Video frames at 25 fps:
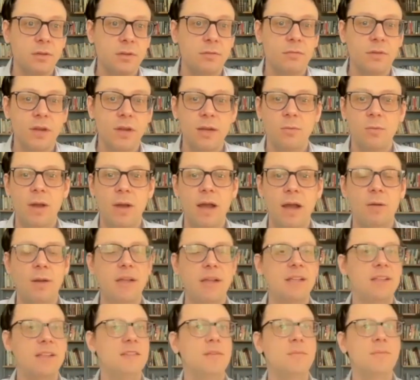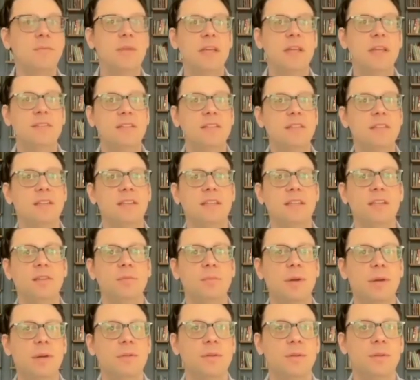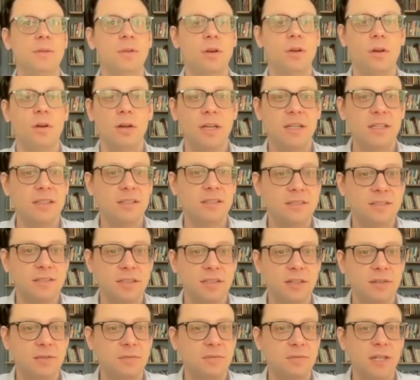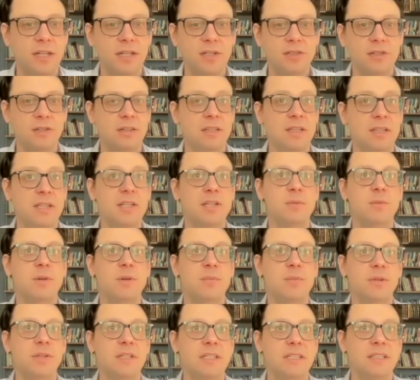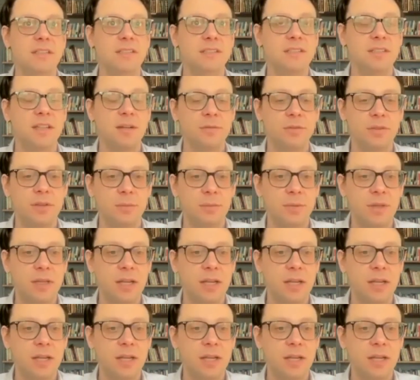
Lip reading: Right? Wow, it's amazing to think about the laws of nature and the human ability to discover them.